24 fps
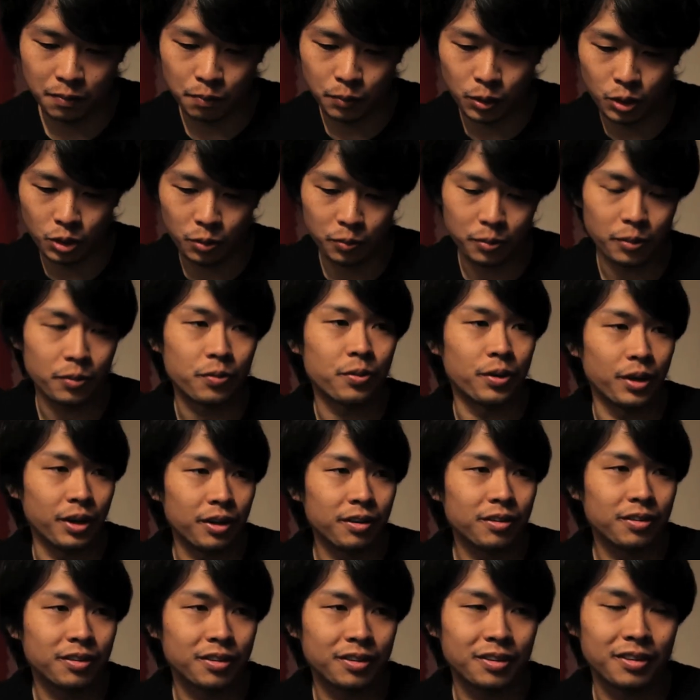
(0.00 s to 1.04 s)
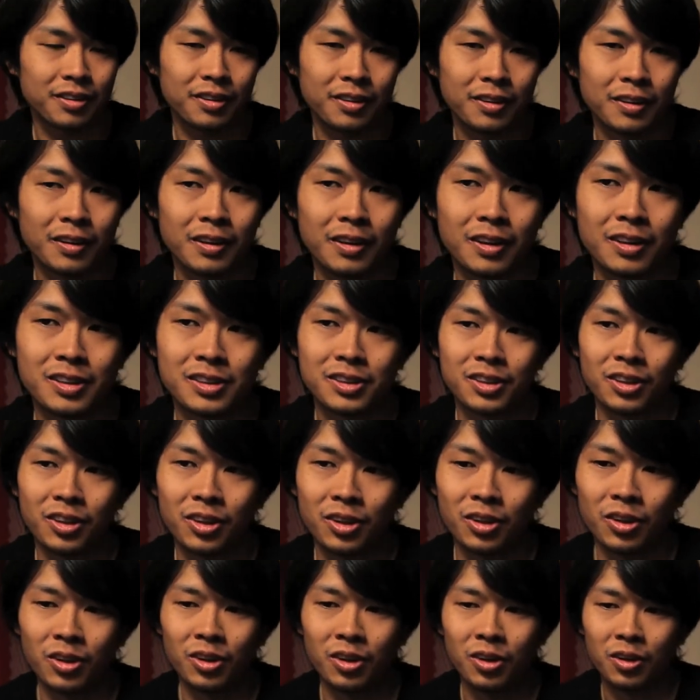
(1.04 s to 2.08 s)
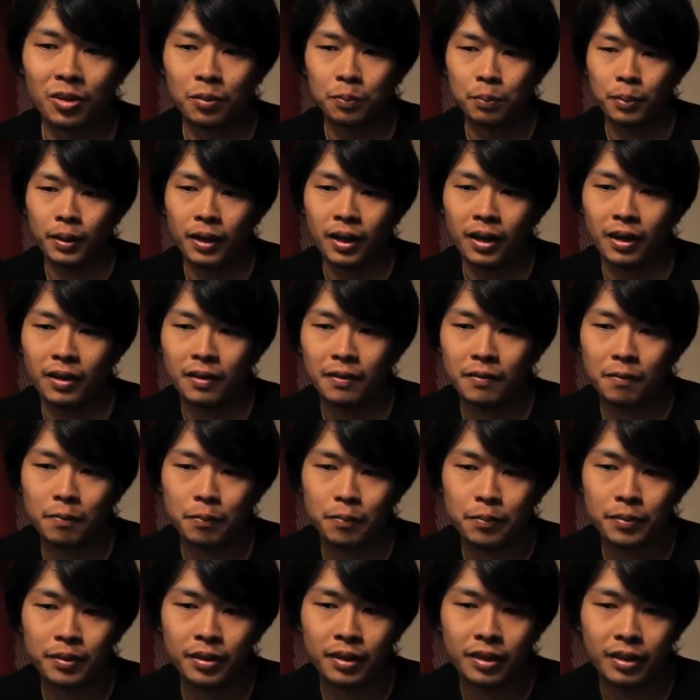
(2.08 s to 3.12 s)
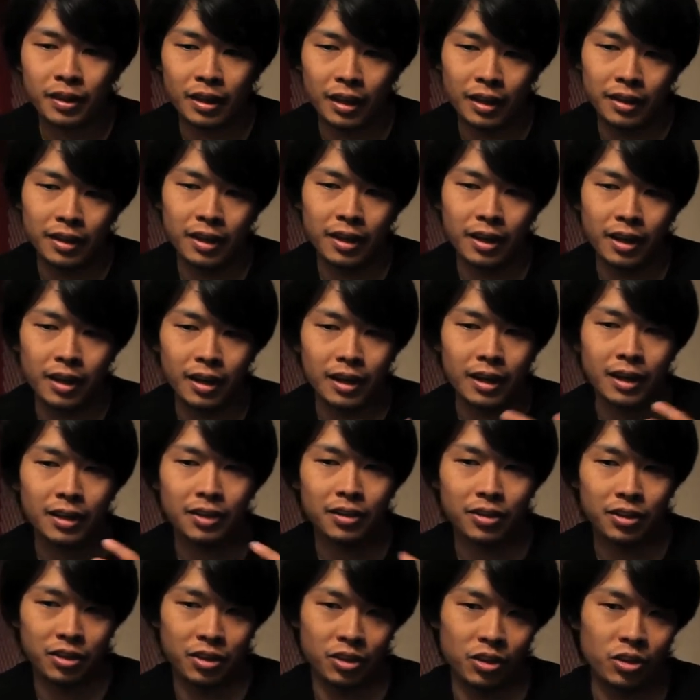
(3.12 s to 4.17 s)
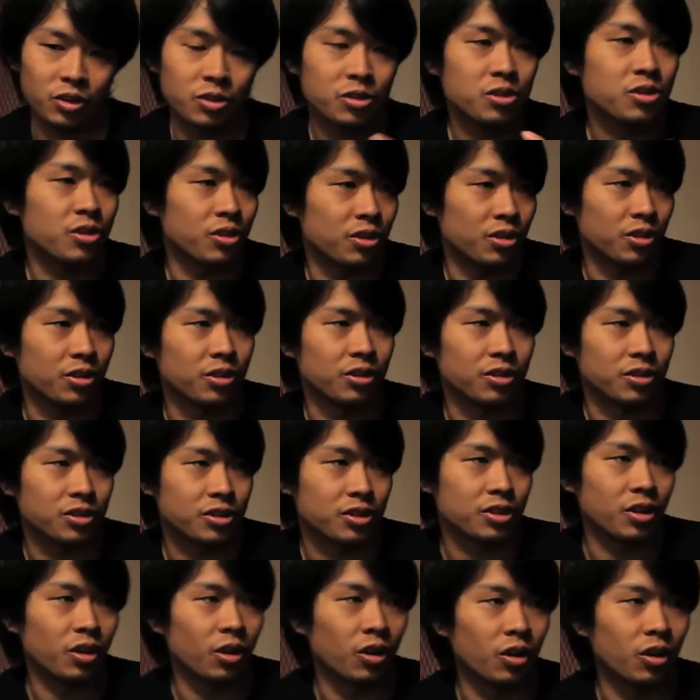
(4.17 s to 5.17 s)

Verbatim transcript: middle of the field. Mm -hmm. So, but and then I got used to do. So,